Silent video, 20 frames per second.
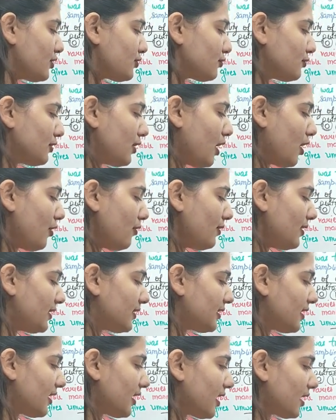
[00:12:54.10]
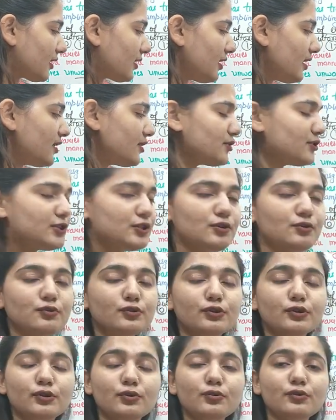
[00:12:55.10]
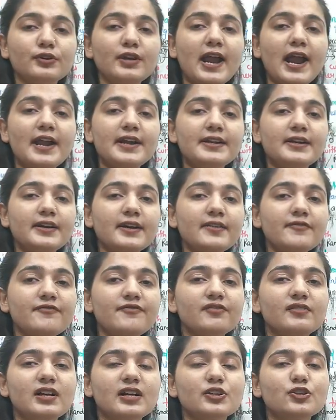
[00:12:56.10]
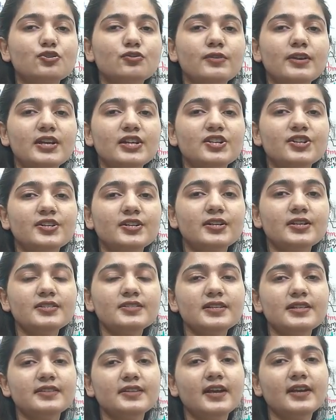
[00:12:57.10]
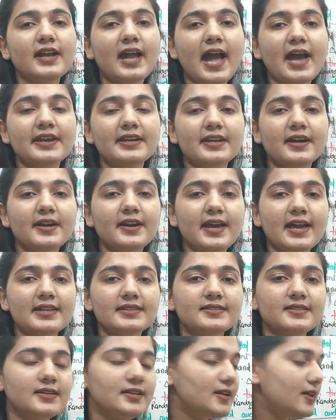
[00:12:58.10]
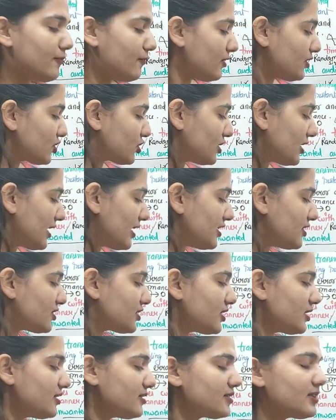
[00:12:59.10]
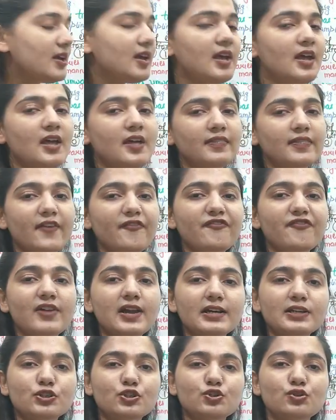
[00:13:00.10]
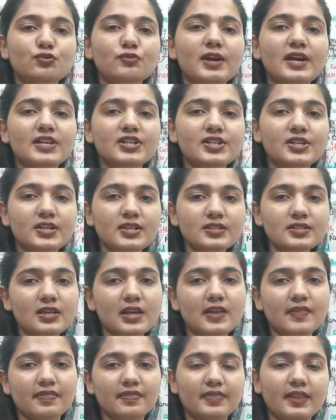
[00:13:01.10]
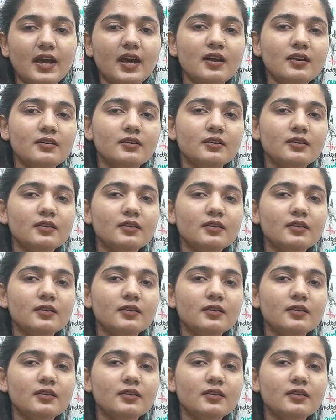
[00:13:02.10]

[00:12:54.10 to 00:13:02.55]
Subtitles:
So now it occurs due to random fluctuations in the carrier density, which changes the fluctuations in the